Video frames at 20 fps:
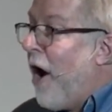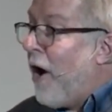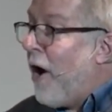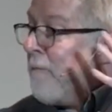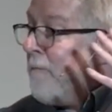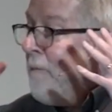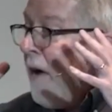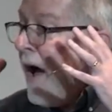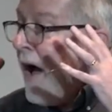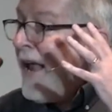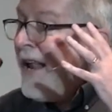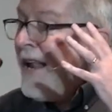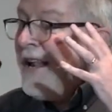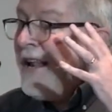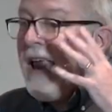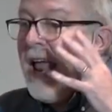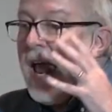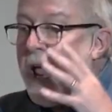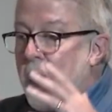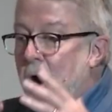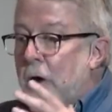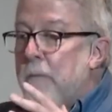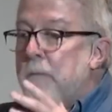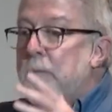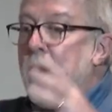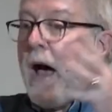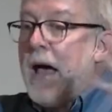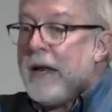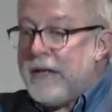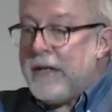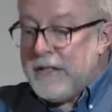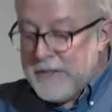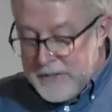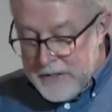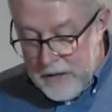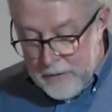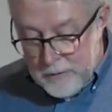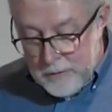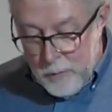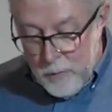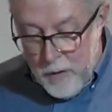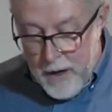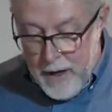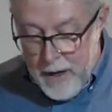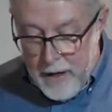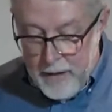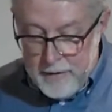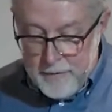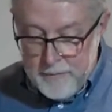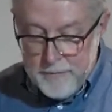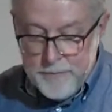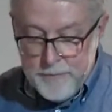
our mind and our bodies as well.